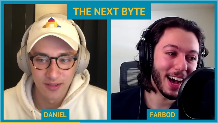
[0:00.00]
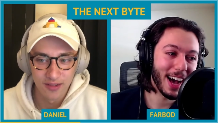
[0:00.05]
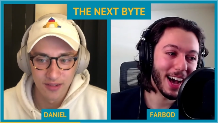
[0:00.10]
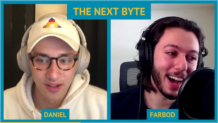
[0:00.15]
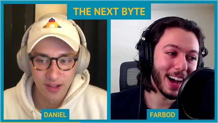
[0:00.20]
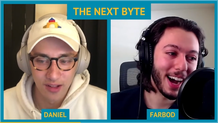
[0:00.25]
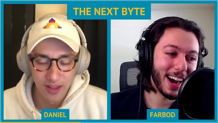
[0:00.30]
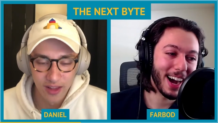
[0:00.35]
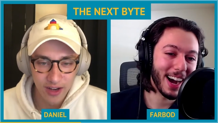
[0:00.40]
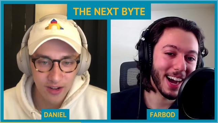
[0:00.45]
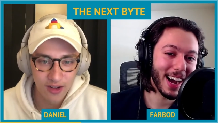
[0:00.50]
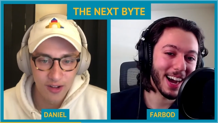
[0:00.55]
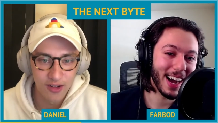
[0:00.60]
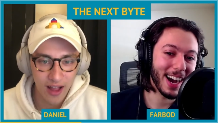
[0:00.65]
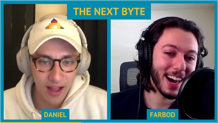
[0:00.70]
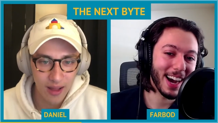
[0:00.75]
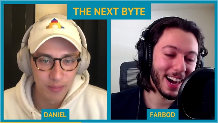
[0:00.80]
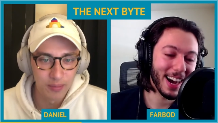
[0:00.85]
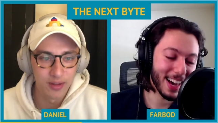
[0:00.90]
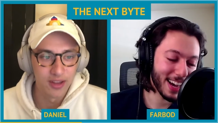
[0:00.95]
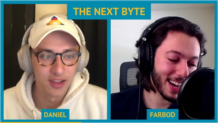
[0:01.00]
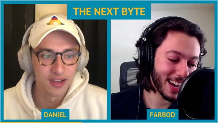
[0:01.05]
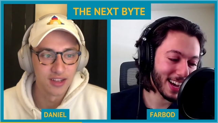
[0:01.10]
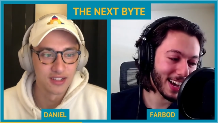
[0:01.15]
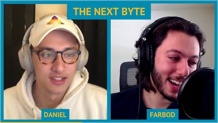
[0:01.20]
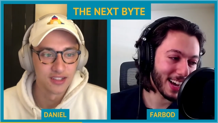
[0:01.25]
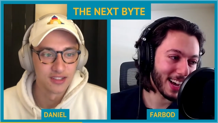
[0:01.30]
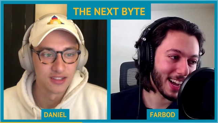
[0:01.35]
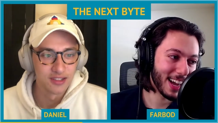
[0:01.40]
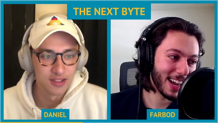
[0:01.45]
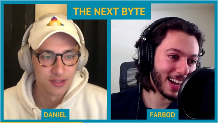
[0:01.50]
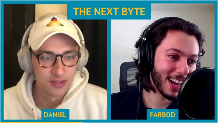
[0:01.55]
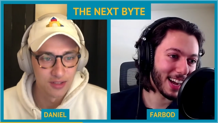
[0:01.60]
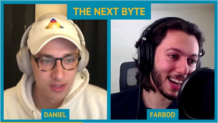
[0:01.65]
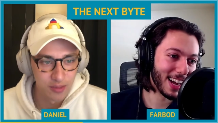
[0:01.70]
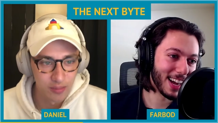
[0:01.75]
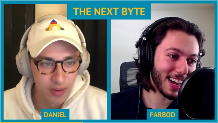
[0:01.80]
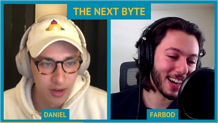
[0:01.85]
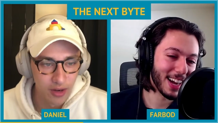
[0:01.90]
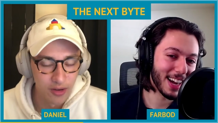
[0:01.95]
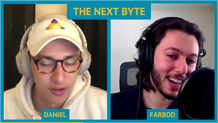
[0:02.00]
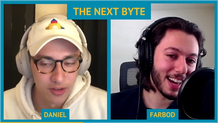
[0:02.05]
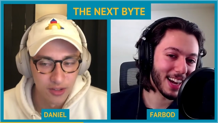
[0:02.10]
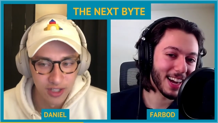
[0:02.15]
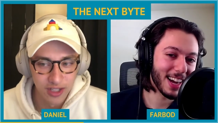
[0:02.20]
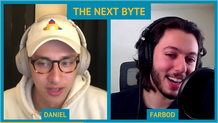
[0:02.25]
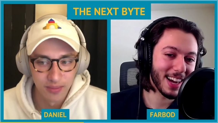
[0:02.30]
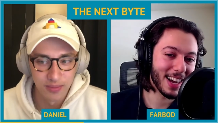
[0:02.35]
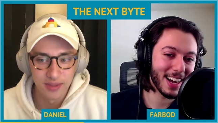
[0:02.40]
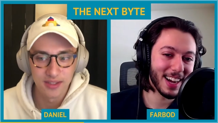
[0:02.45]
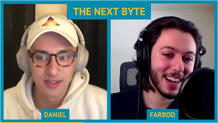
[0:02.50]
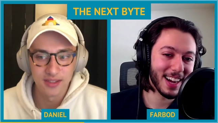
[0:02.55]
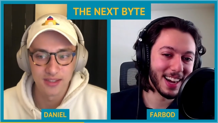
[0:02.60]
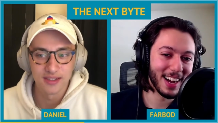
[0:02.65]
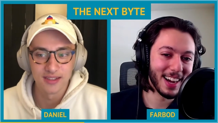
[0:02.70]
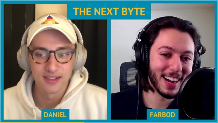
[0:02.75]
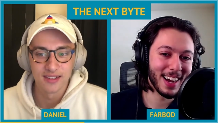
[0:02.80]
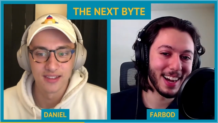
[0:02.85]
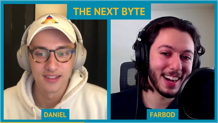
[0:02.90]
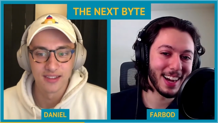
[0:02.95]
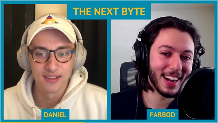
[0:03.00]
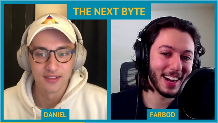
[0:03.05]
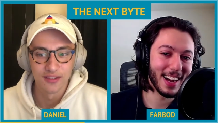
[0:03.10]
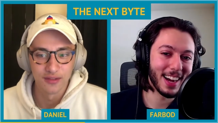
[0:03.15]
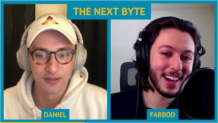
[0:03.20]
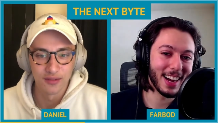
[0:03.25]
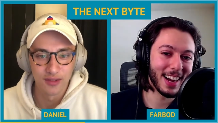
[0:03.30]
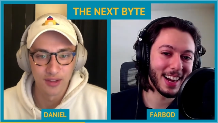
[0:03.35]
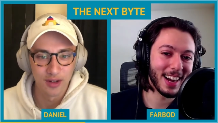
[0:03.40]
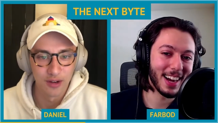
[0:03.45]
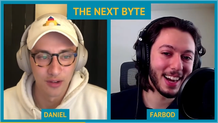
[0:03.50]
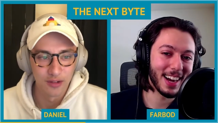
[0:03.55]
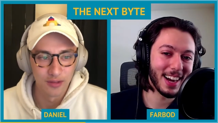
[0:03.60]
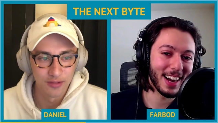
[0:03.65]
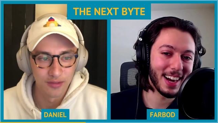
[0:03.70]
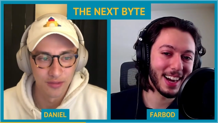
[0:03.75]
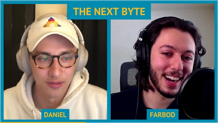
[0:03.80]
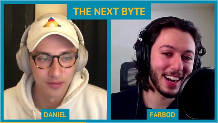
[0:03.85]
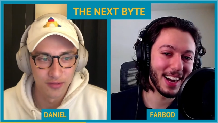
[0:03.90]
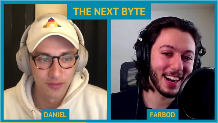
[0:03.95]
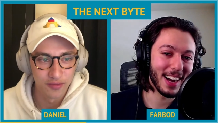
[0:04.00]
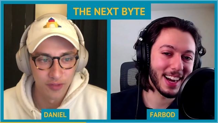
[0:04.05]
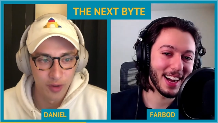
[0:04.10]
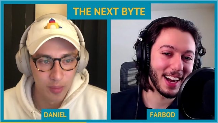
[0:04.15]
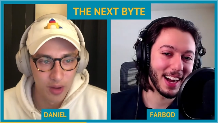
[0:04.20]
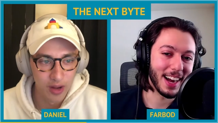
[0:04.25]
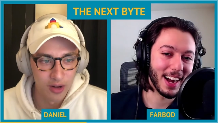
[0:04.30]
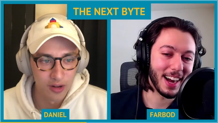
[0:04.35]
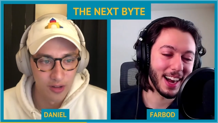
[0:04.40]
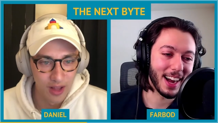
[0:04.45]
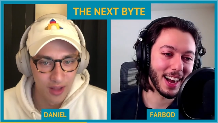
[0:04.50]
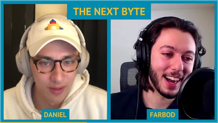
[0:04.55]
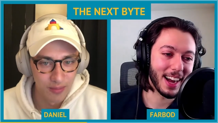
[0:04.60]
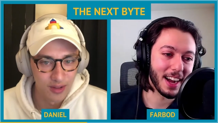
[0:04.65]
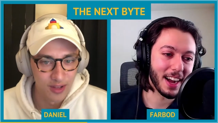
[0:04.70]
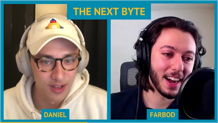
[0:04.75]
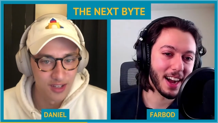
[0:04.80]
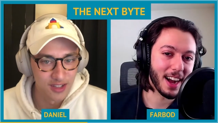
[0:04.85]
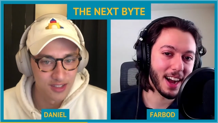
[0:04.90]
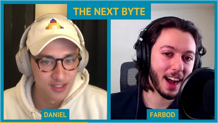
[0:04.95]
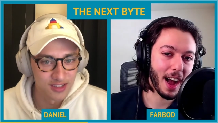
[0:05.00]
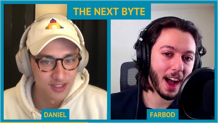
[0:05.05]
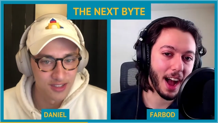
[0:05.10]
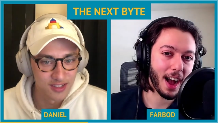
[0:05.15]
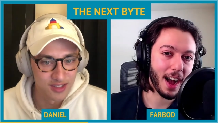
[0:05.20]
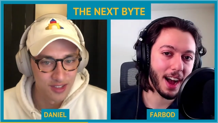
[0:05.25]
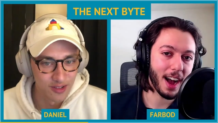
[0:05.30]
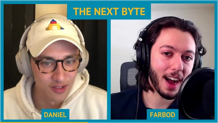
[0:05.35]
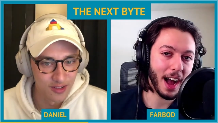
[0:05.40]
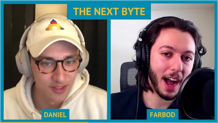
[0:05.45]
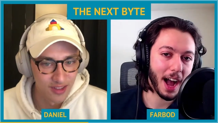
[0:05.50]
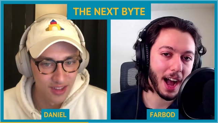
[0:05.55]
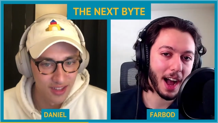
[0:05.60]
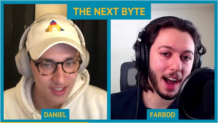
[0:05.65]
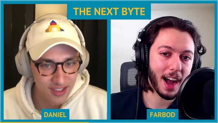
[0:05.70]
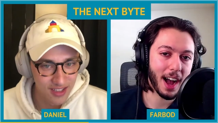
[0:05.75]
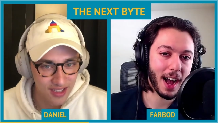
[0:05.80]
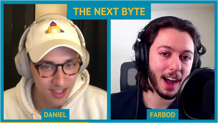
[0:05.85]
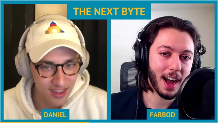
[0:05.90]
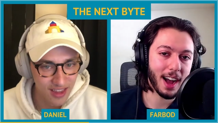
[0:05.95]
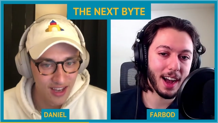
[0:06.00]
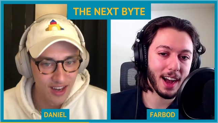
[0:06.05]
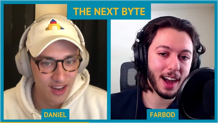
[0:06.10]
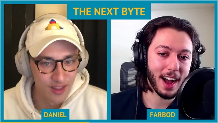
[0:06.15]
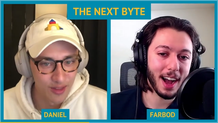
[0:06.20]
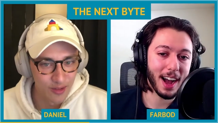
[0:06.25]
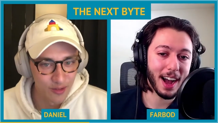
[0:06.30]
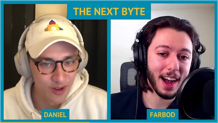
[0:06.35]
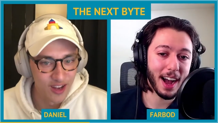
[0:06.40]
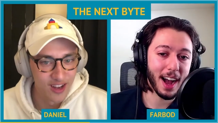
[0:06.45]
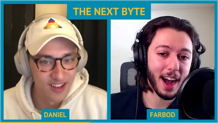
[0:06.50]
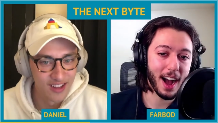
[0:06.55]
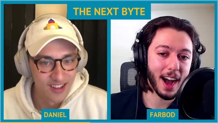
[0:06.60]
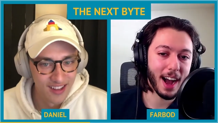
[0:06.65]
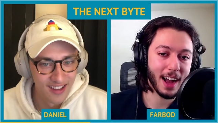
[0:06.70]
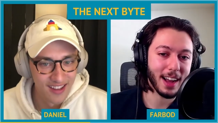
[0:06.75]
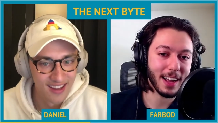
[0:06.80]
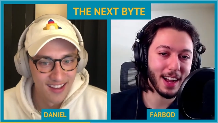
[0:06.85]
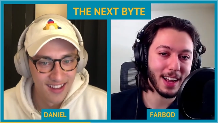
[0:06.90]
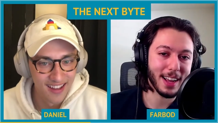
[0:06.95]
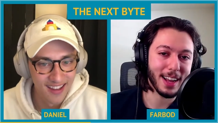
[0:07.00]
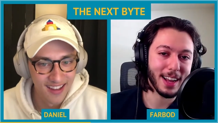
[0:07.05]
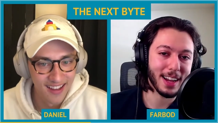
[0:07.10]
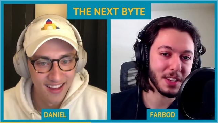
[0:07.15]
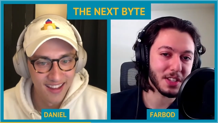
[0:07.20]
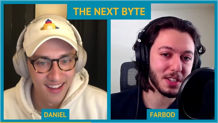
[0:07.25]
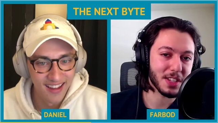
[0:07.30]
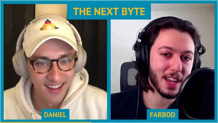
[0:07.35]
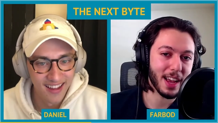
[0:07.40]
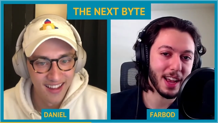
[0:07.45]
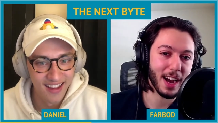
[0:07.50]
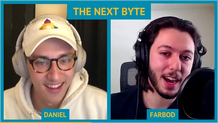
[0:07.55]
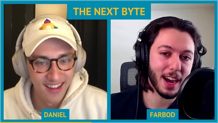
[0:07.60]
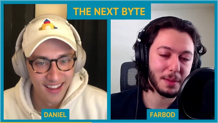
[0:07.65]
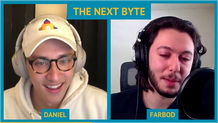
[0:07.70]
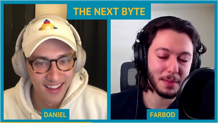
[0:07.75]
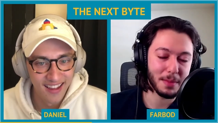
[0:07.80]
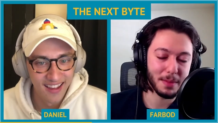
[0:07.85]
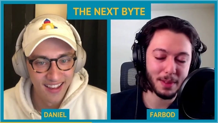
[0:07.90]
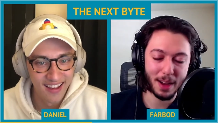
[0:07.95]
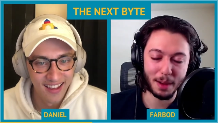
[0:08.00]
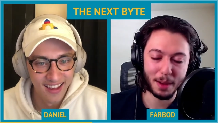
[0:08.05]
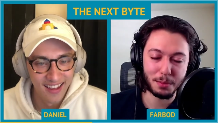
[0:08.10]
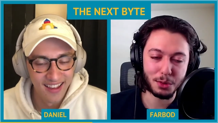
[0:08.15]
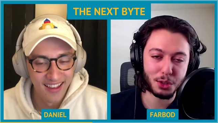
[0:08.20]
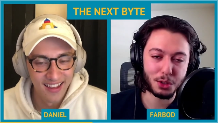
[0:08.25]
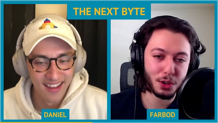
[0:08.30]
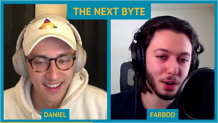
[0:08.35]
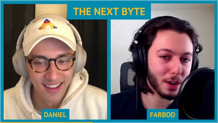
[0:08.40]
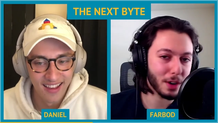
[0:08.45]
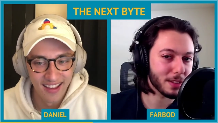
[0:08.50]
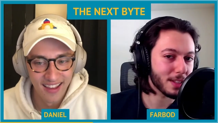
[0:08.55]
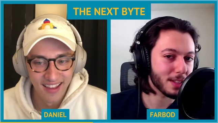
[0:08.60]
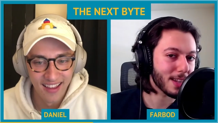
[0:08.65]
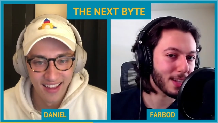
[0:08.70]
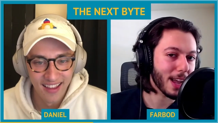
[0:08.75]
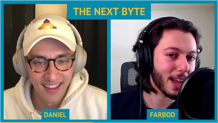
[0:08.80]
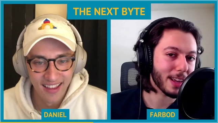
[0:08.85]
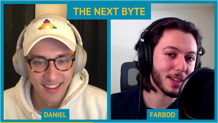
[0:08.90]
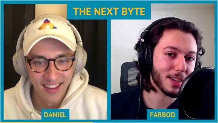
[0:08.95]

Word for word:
Speaker 1: clinical applications using microchips, you know, for medical applications. So
Speaker 2: let's get that out of the way. I, I gotta say, I'm I'm sure the tech is